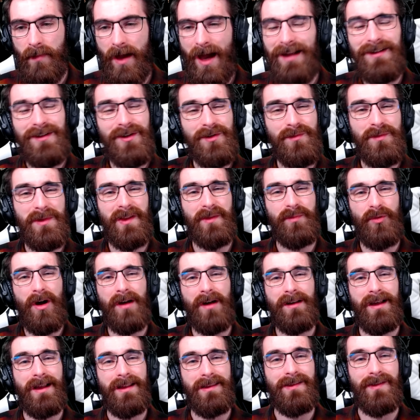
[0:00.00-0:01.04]
I do miss
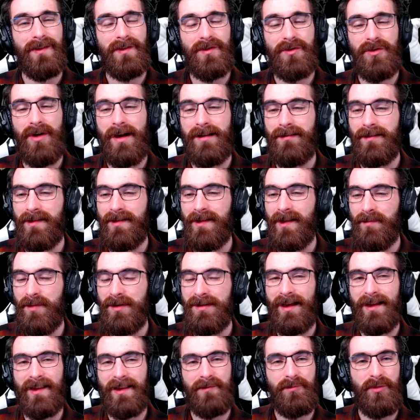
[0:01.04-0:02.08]
Broadheads and Striders. It's been
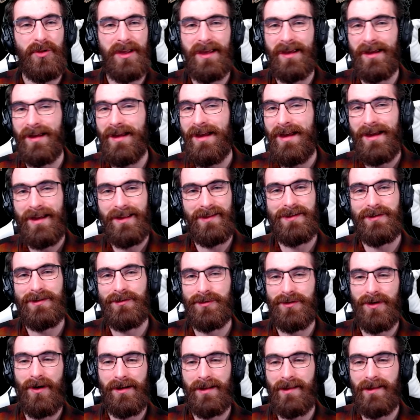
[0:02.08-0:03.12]
nice playing Zero
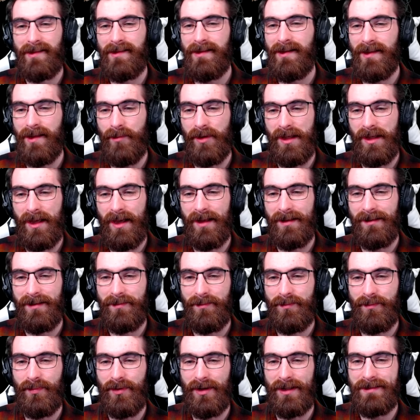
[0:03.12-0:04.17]
Dawn and seeing them again,
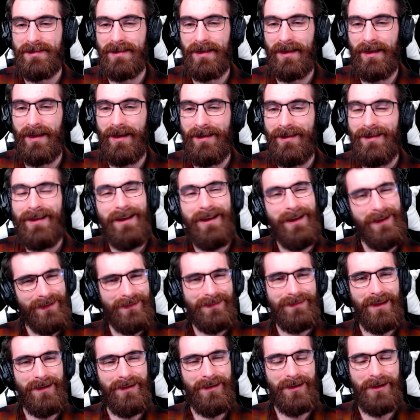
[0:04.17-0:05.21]
but there
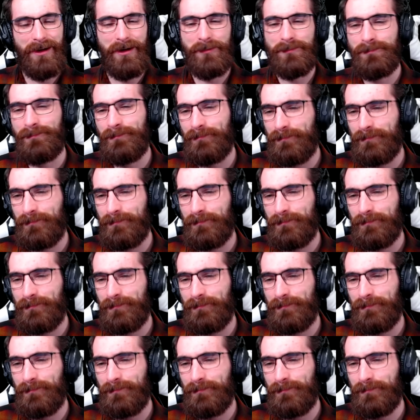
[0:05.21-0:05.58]
you go.